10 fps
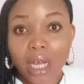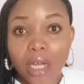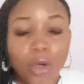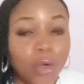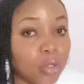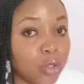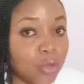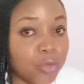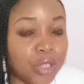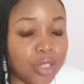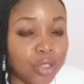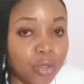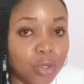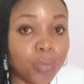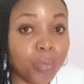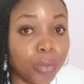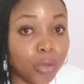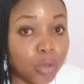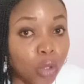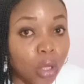also reduce
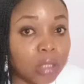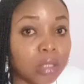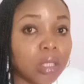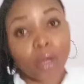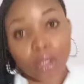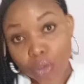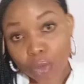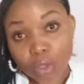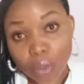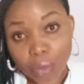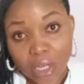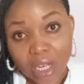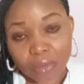blood growth hormone levels.